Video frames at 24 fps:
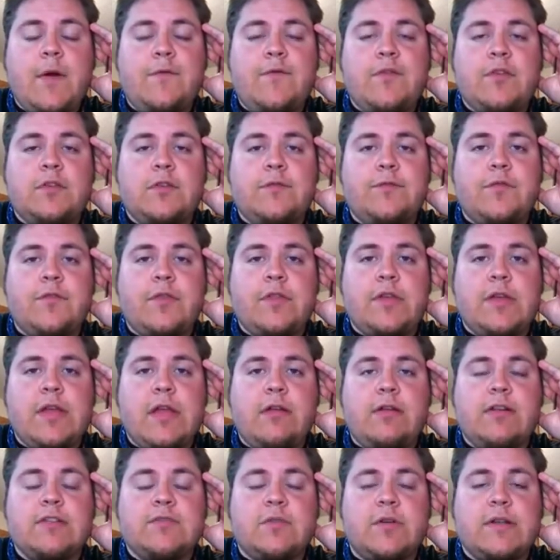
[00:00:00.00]
outfielder for
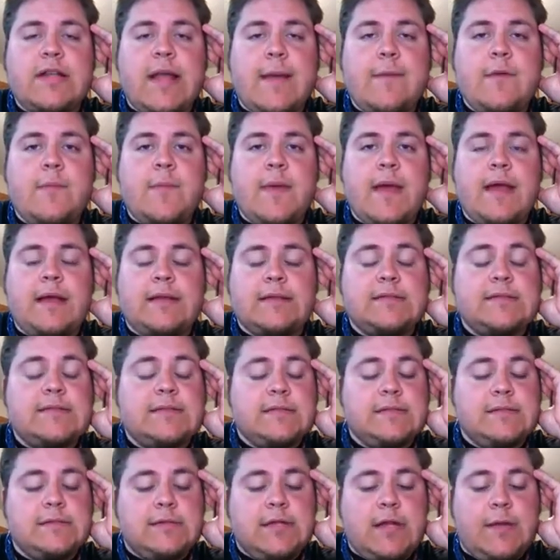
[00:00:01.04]
the Arizona
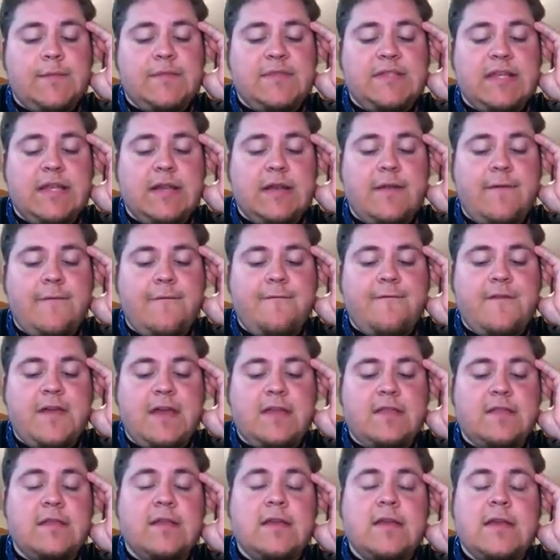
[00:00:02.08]
Diamondbacks, comes in
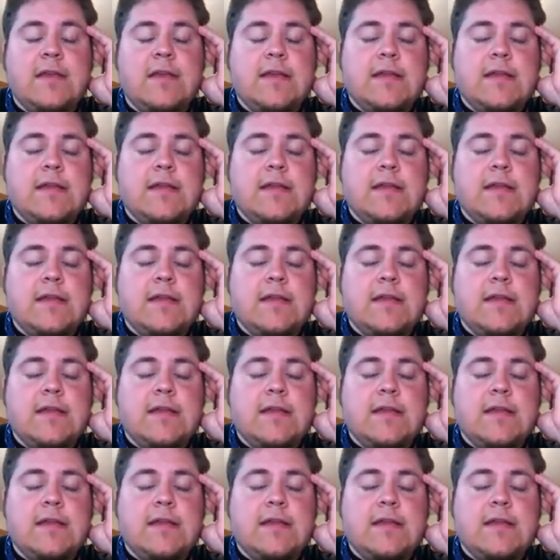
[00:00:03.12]
fifth.